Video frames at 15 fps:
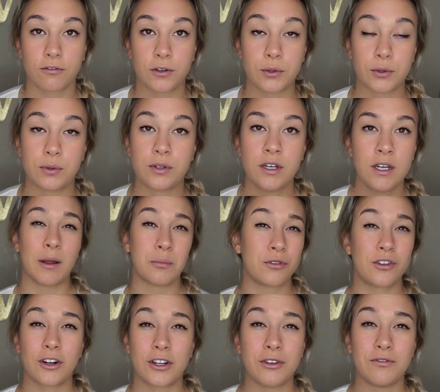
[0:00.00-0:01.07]
food. I'm
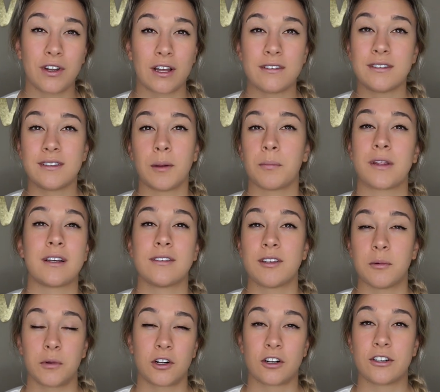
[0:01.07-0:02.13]
sure you've done something
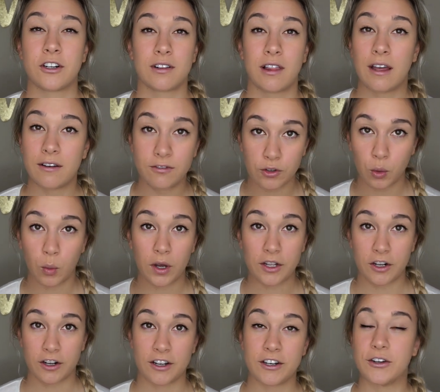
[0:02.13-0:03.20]
similar in your life to
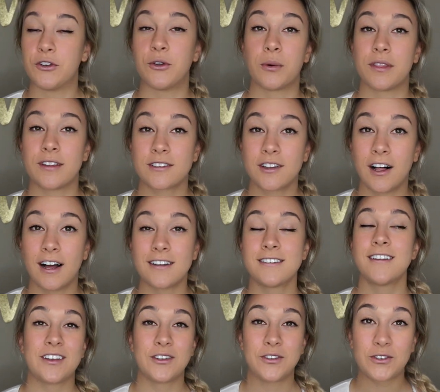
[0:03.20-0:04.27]
what you're gonna do in this
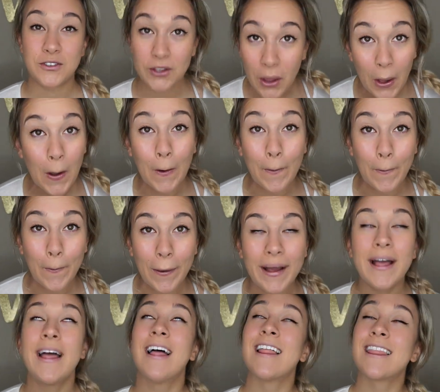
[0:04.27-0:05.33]
class.
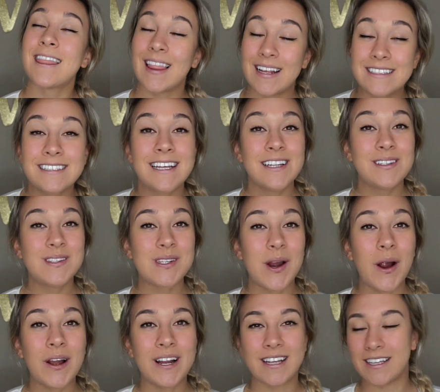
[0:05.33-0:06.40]
So let's get
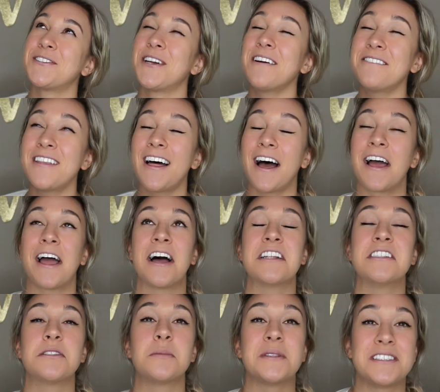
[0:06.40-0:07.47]
started. The chef that I
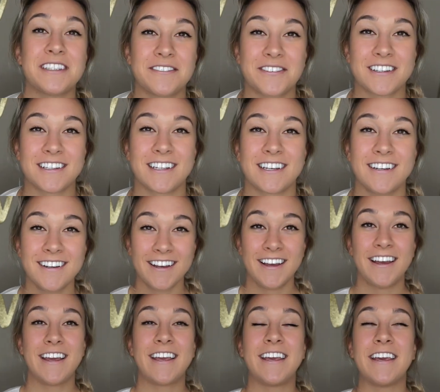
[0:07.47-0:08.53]
had specifically,
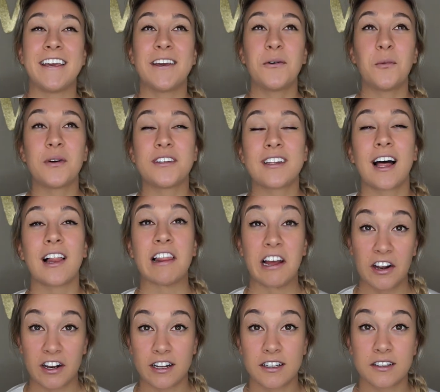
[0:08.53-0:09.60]
he was
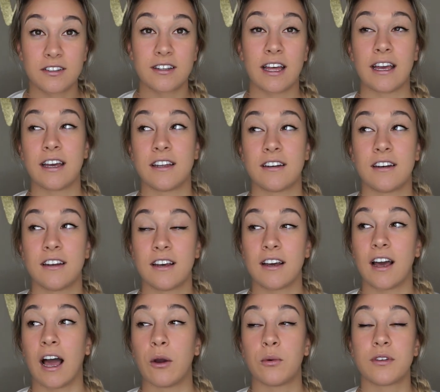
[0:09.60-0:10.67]
hilarious, and
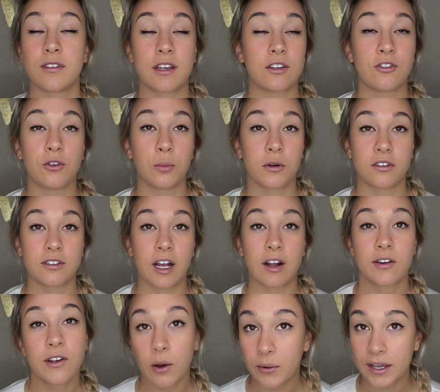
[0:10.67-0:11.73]
I was like super
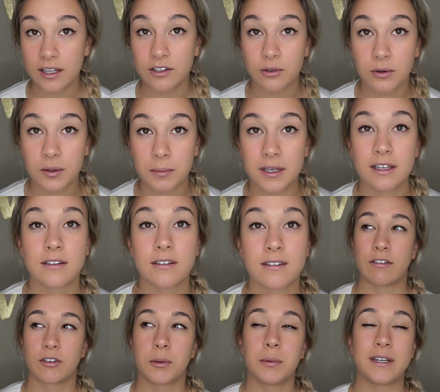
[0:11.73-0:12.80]
scared going into it because
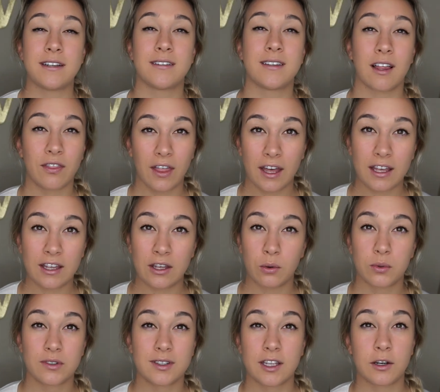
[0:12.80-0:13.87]
everybody said that he
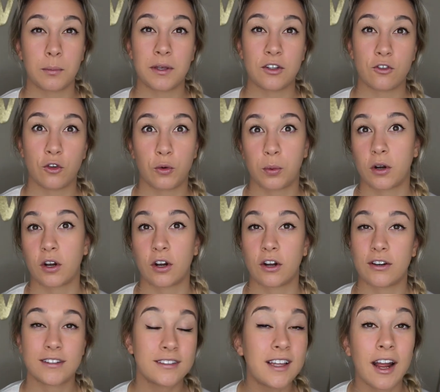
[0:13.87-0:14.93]
was gonna be
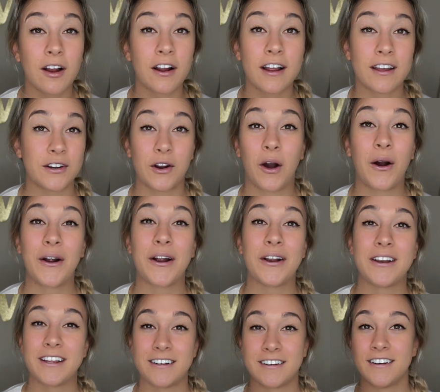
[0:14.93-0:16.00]
super scary and
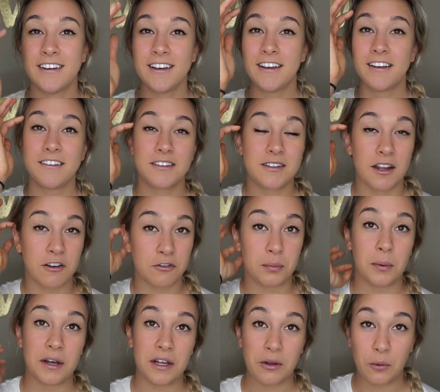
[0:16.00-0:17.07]
hard and
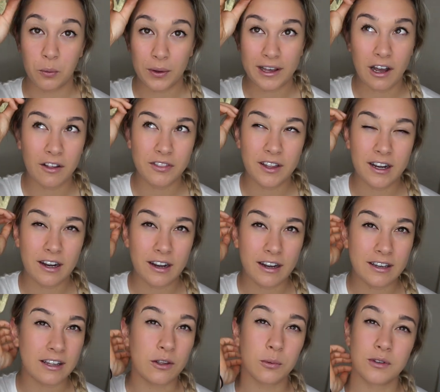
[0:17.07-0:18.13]
stuff, but we got there
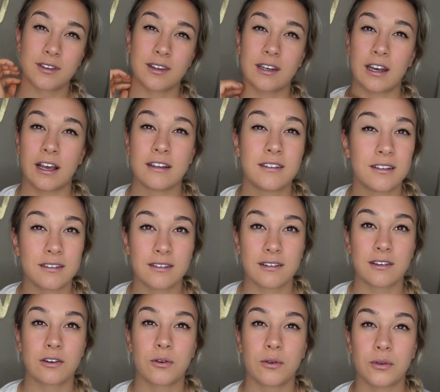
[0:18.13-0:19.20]
and he was the nicest
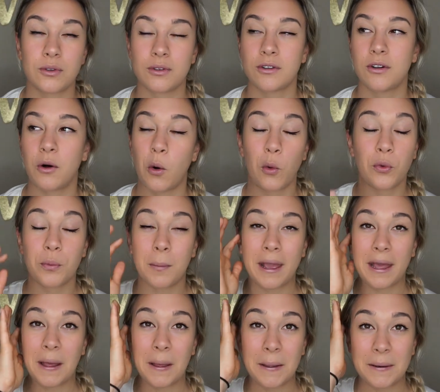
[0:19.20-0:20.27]
little old
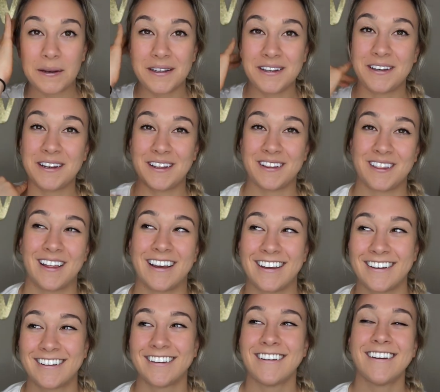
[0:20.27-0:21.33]
man. And he
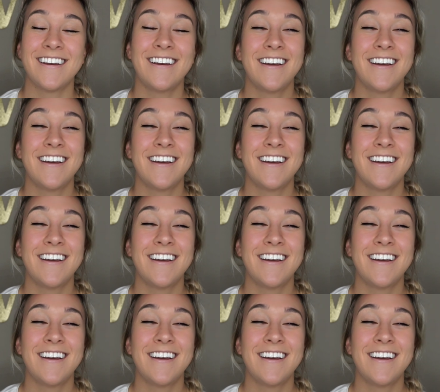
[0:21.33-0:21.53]
like